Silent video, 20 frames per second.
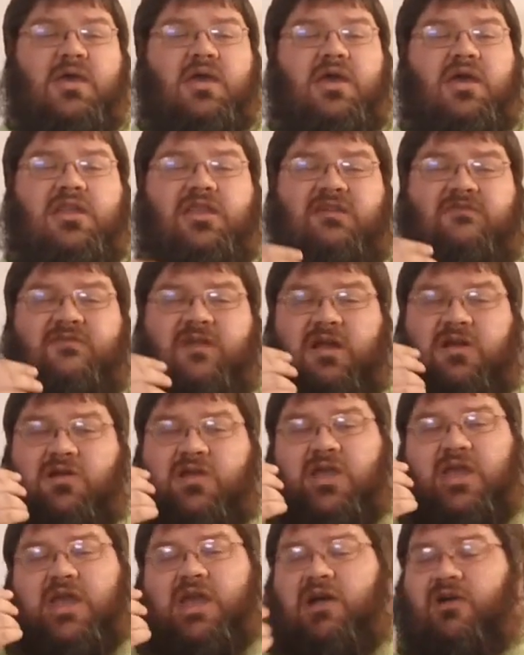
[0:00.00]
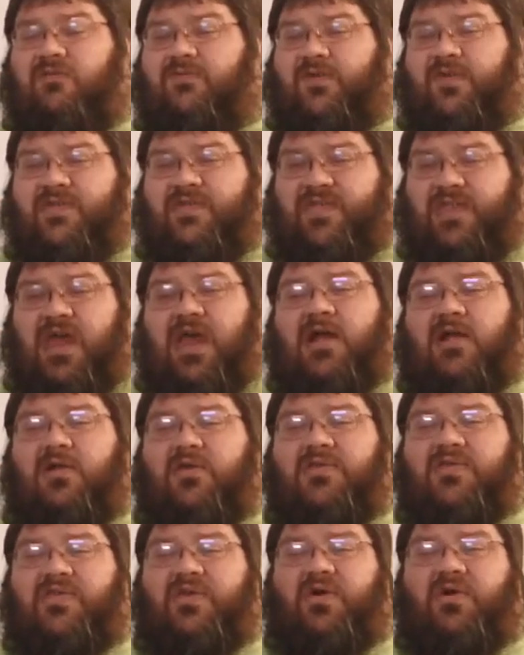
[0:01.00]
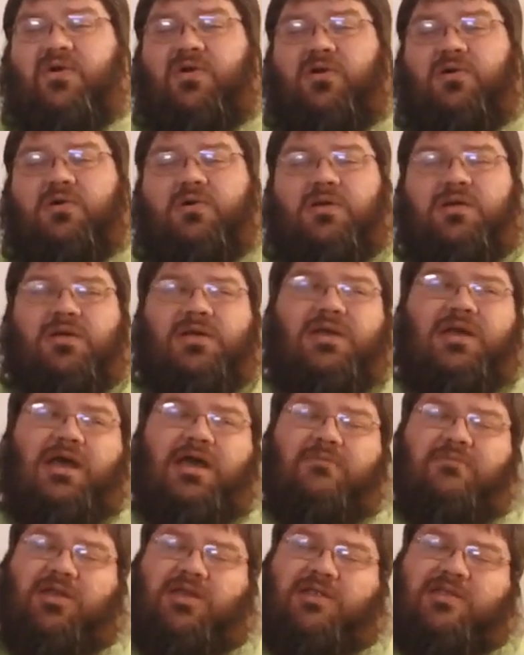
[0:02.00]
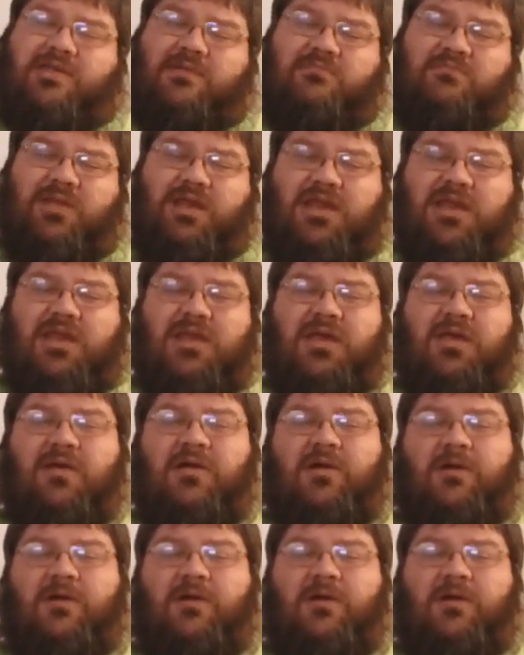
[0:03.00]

and the very Elvis style song. I mean, to me,